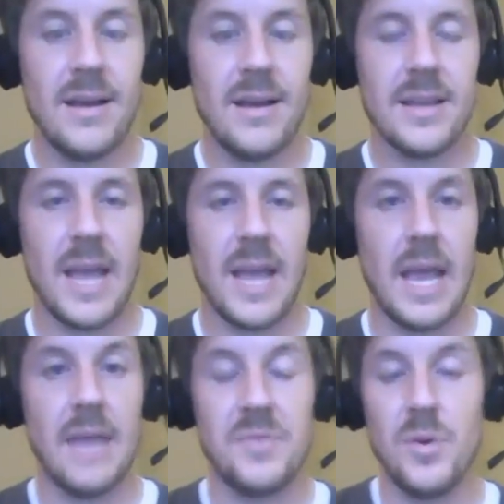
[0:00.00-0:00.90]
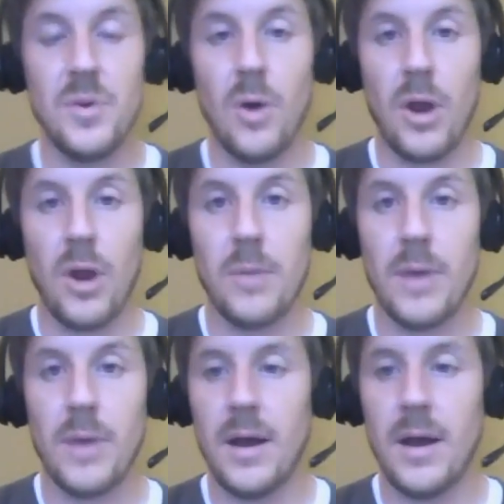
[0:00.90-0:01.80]
Okay, if you are a,
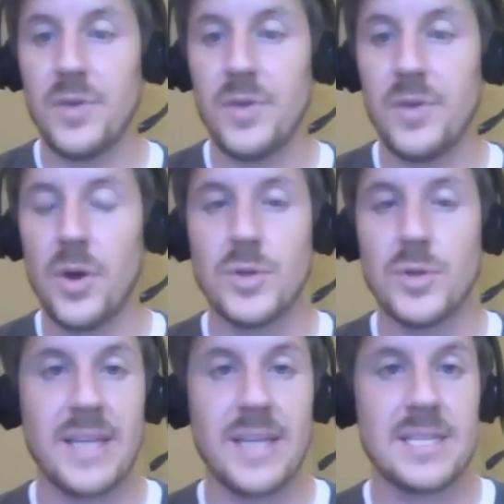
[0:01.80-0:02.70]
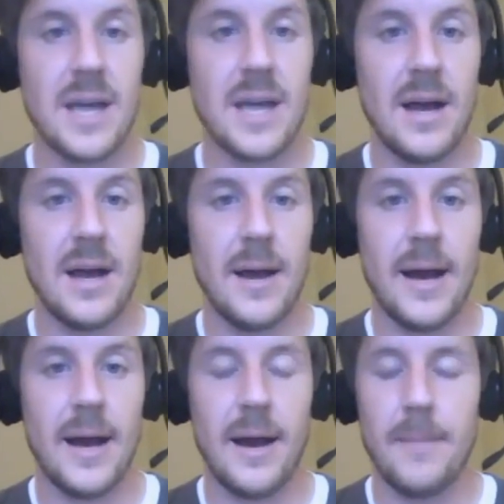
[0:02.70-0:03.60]
uh, if you go to a uh,
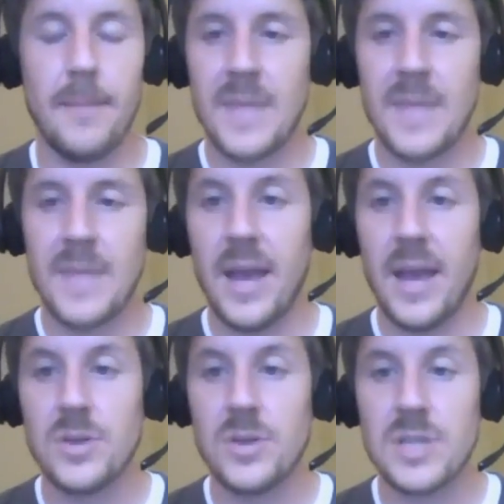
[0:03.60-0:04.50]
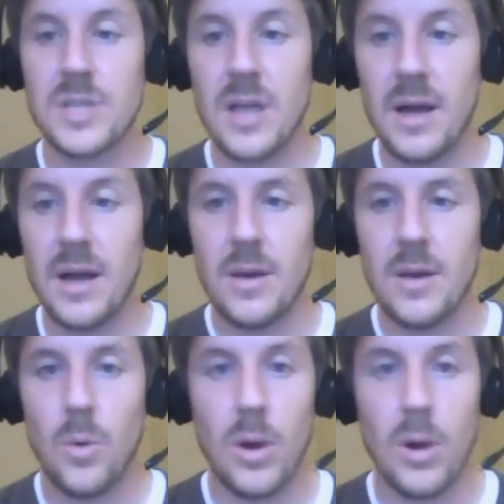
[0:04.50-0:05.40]
um, hair salon
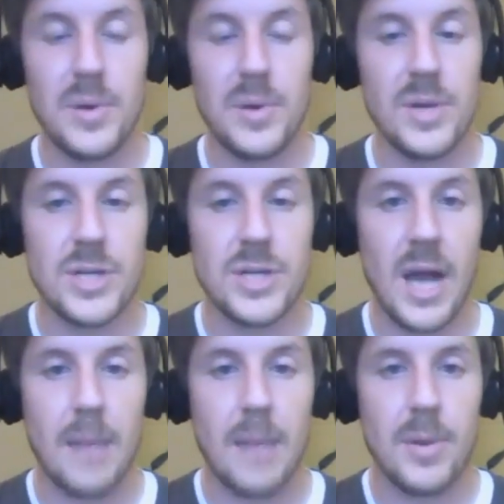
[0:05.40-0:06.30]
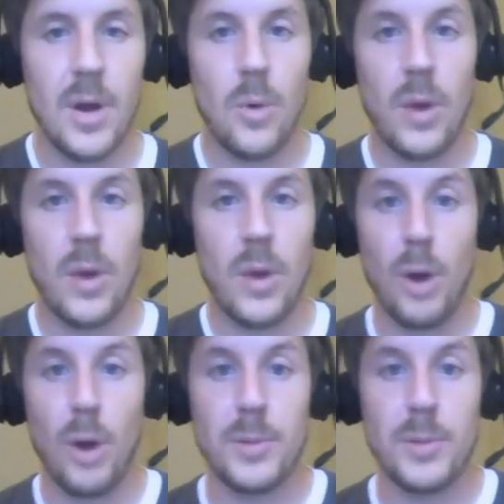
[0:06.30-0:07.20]
or a beauty shop or a
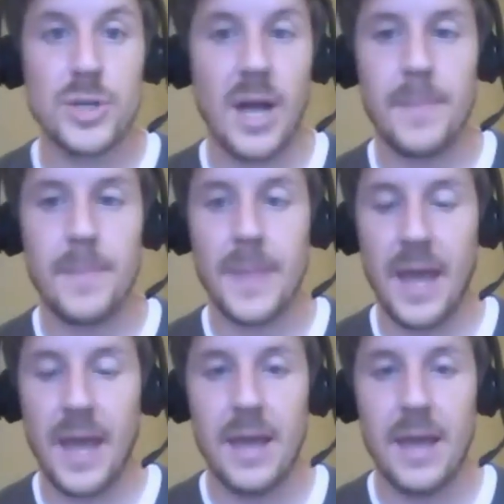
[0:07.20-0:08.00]
barber shop, okay,